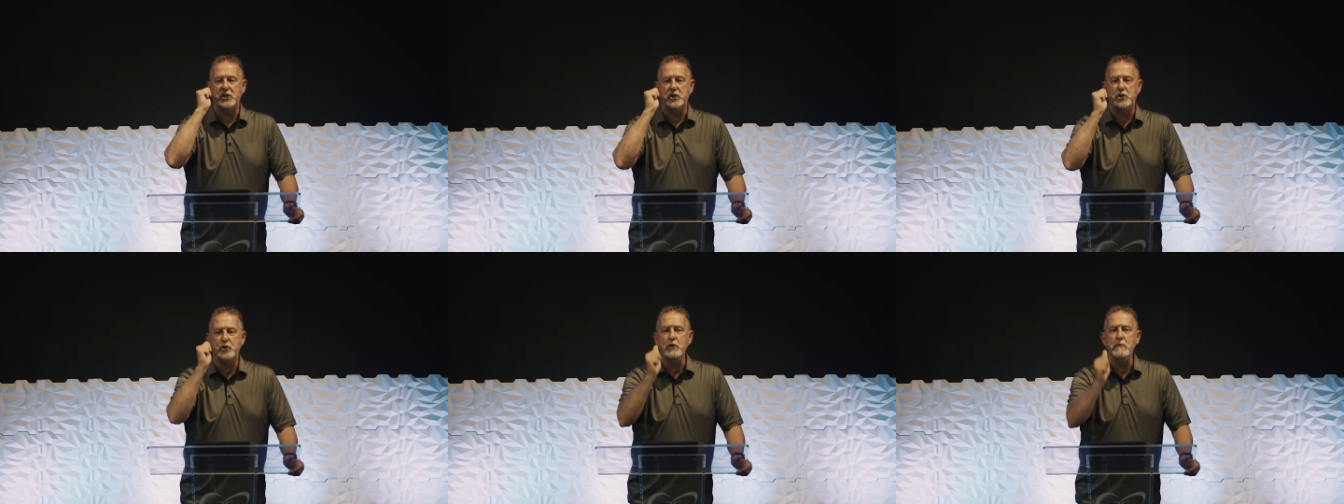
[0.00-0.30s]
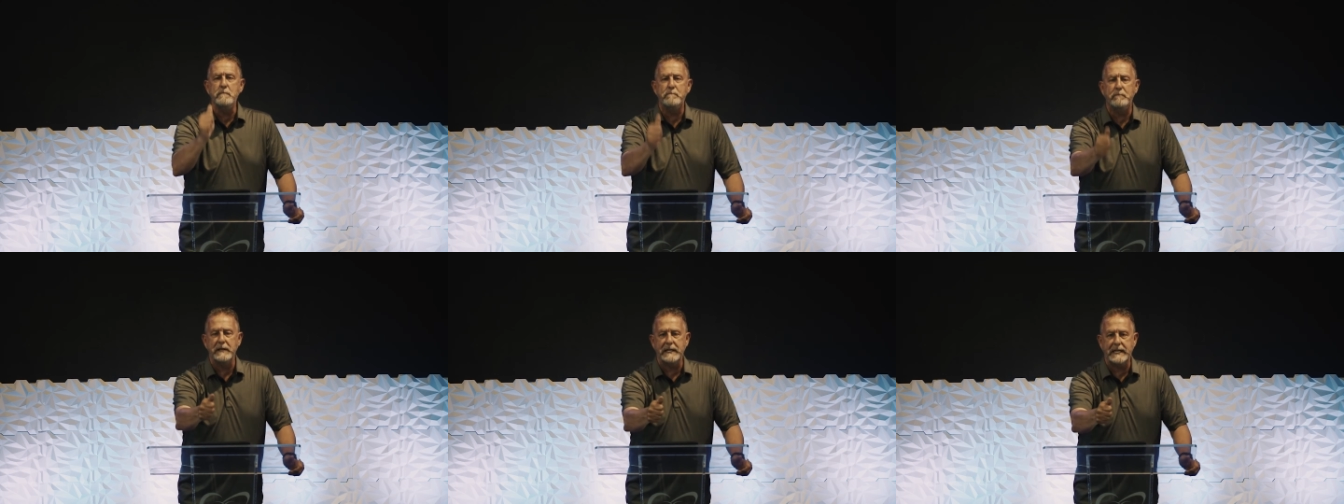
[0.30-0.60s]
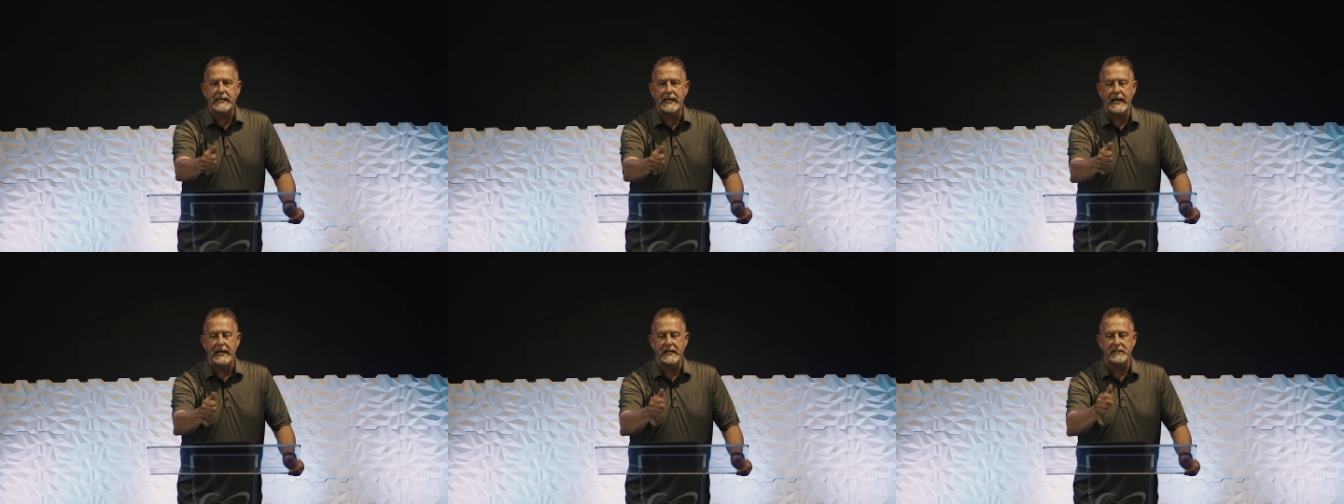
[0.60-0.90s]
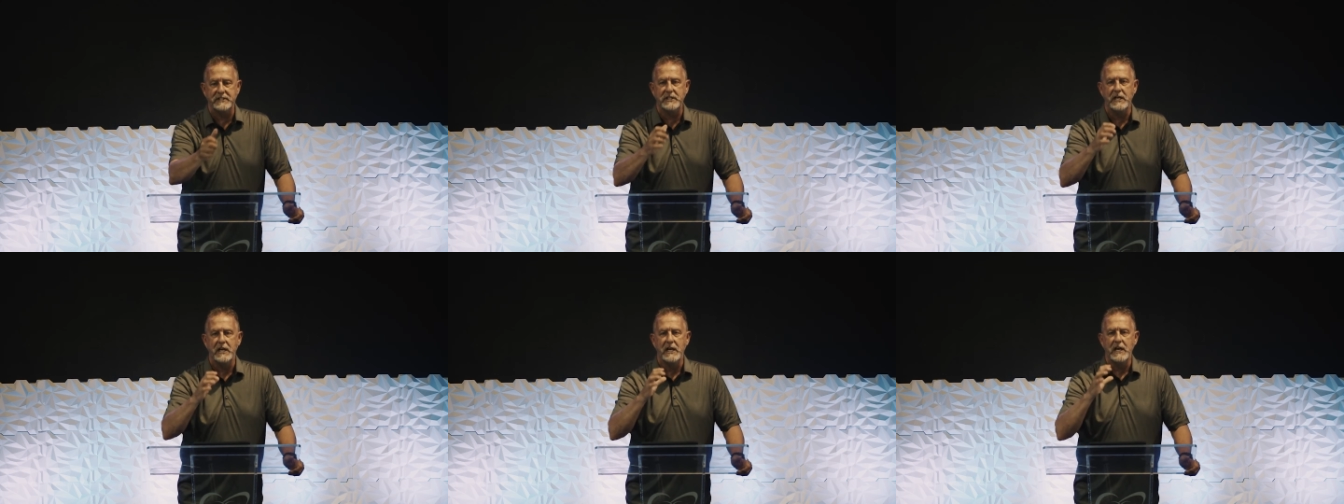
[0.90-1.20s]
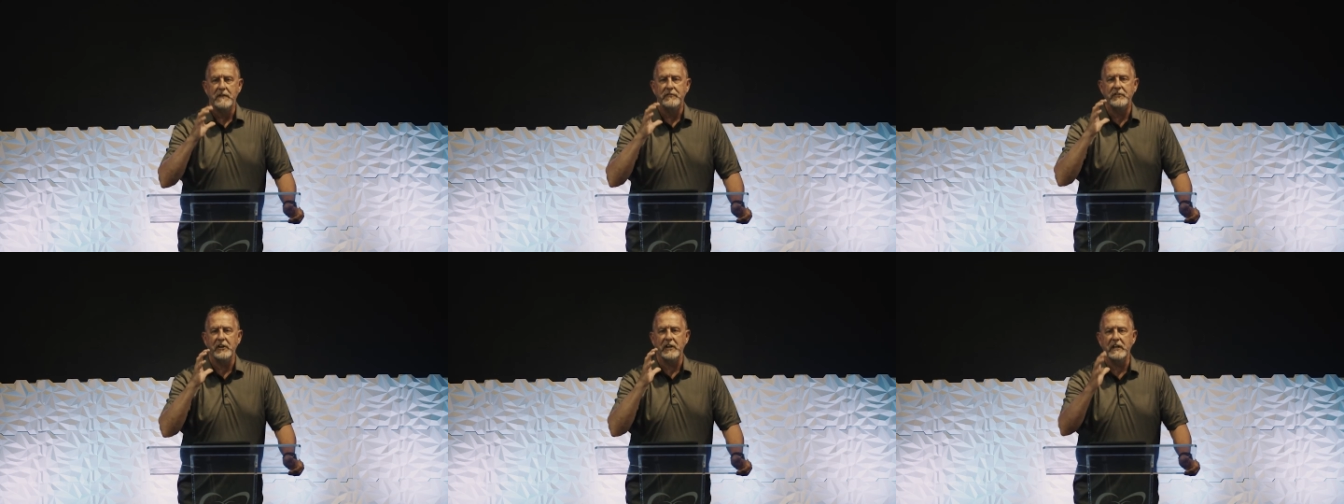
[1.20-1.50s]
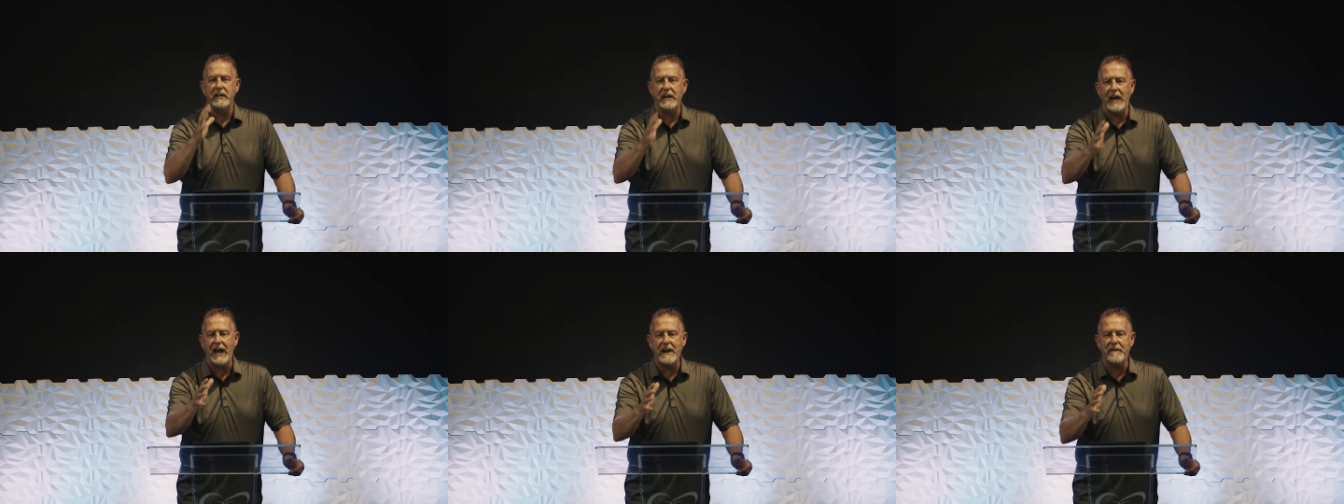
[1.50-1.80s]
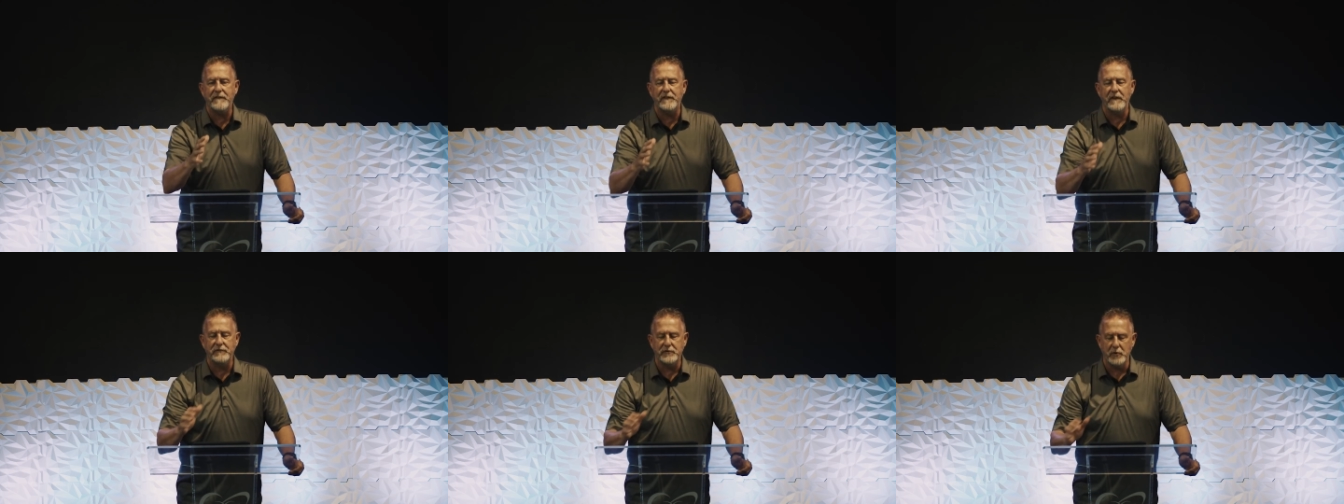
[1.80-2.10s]
duplicates the
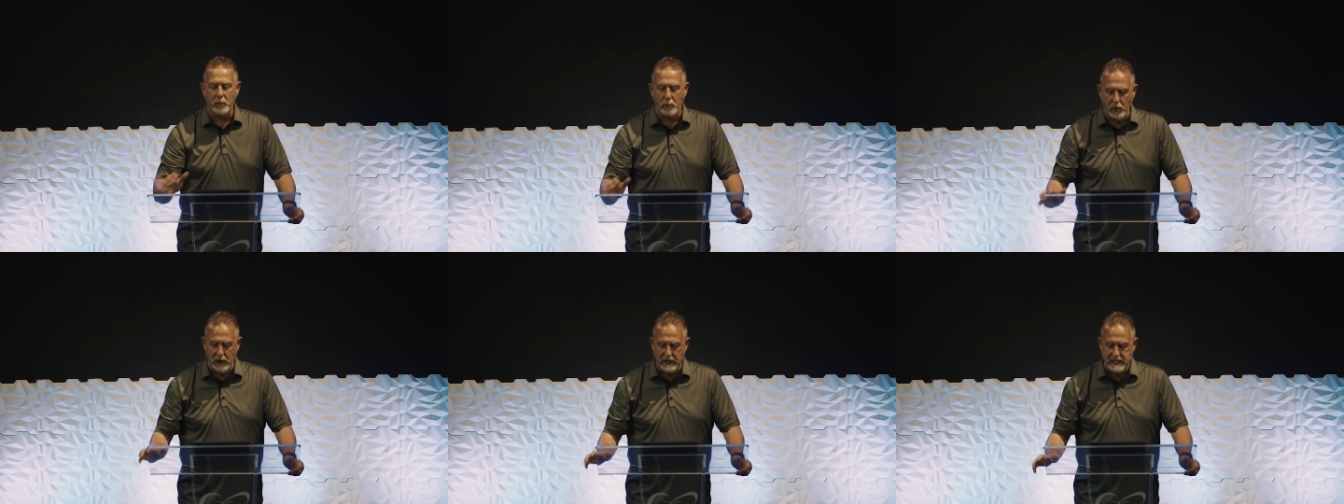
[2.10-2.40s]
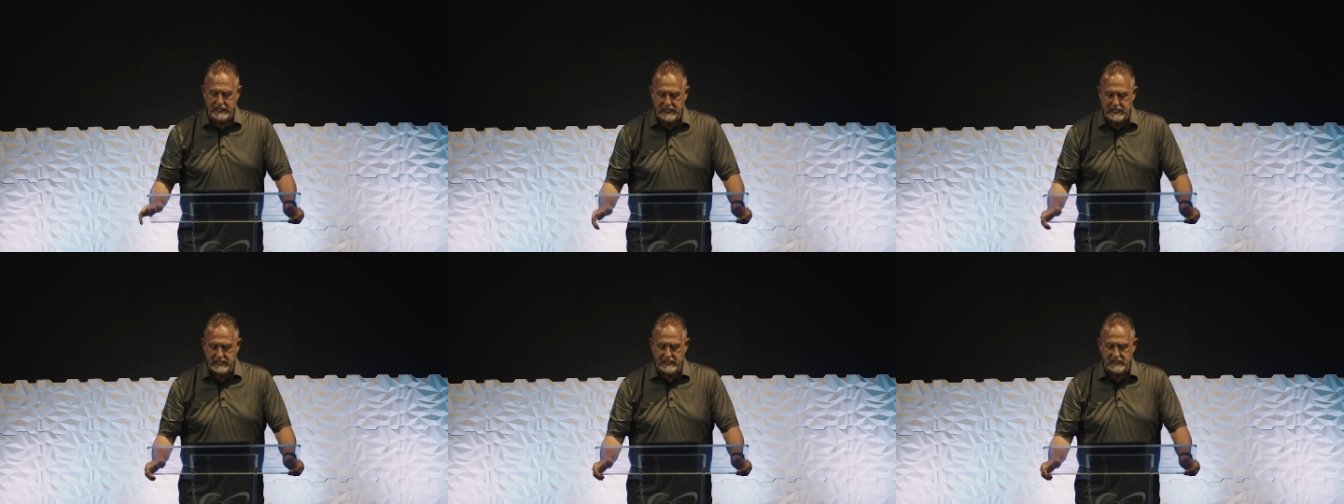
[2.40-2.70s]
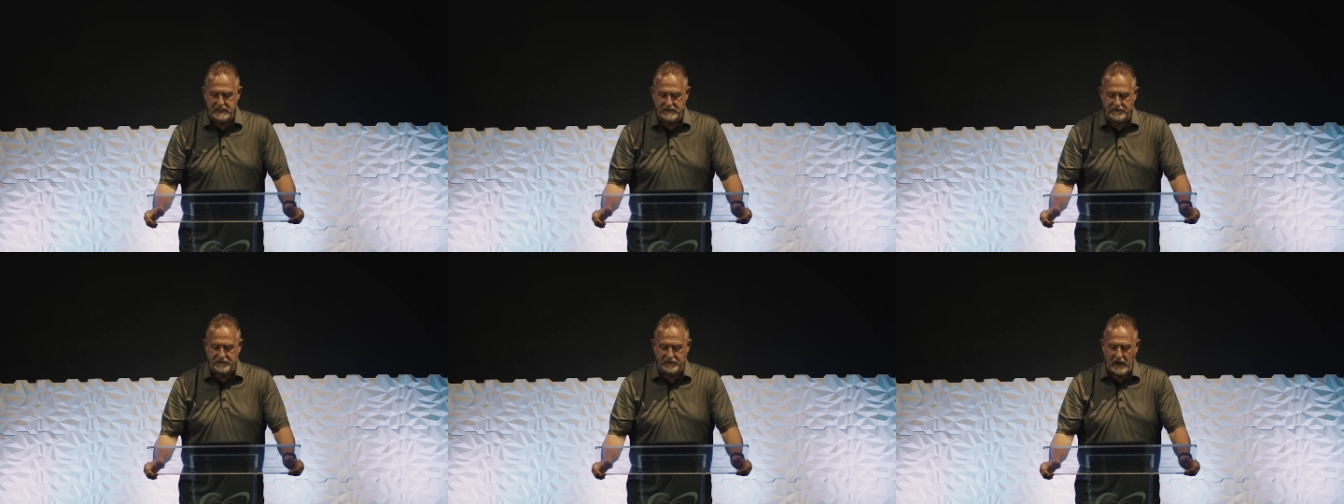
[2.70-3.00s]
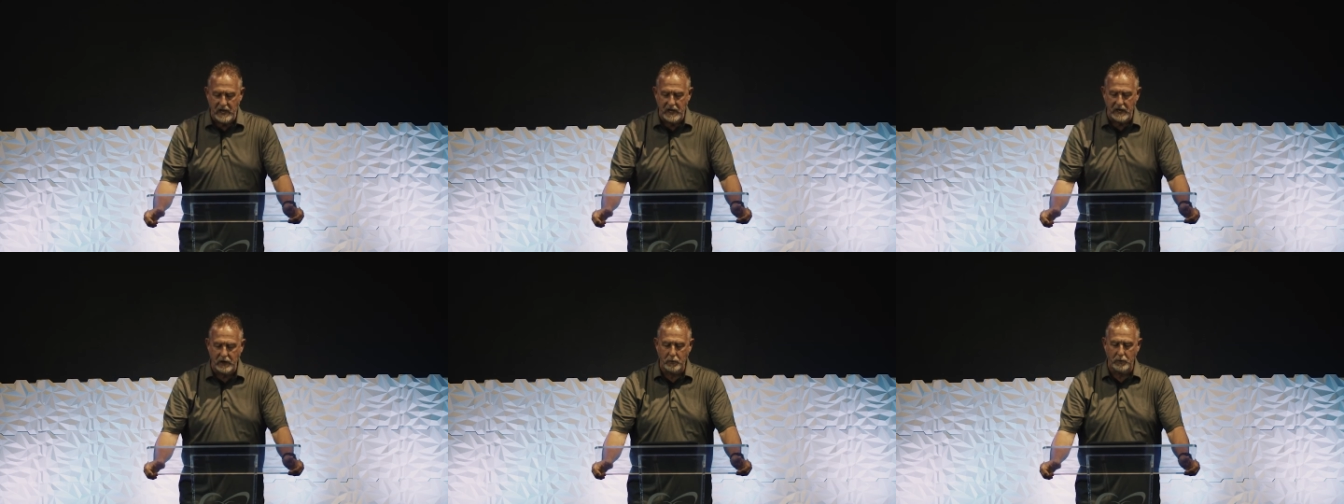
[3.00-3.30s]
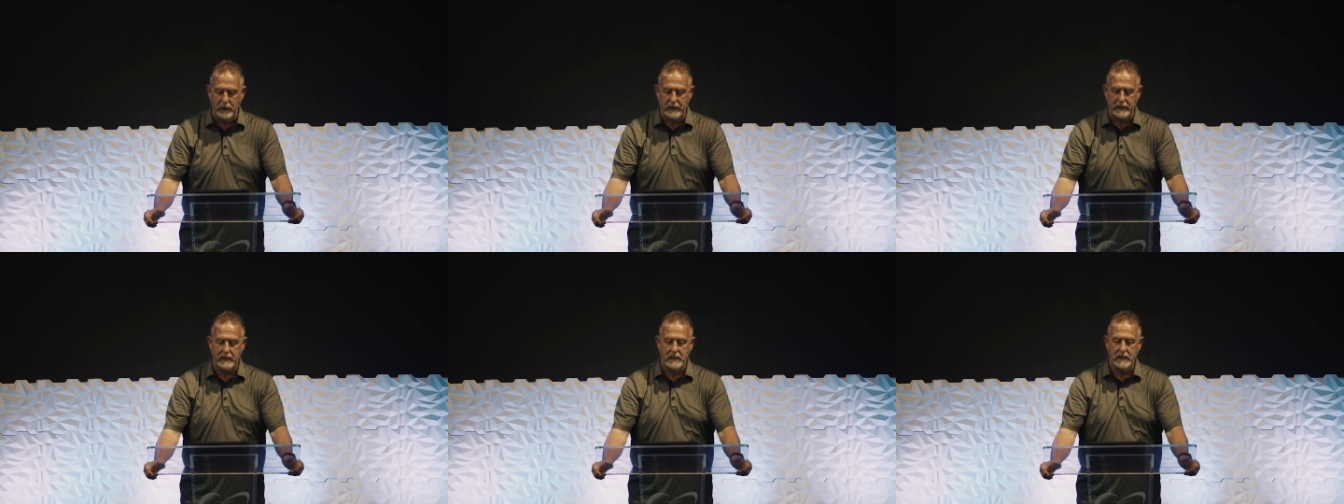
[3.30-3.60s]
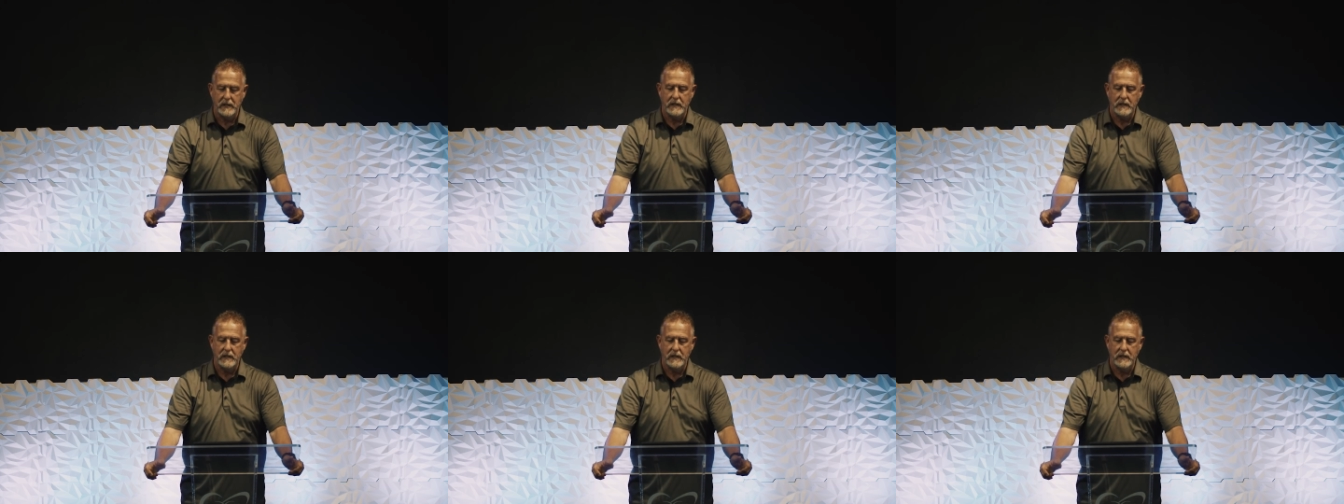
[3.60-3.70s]
life of the one he is following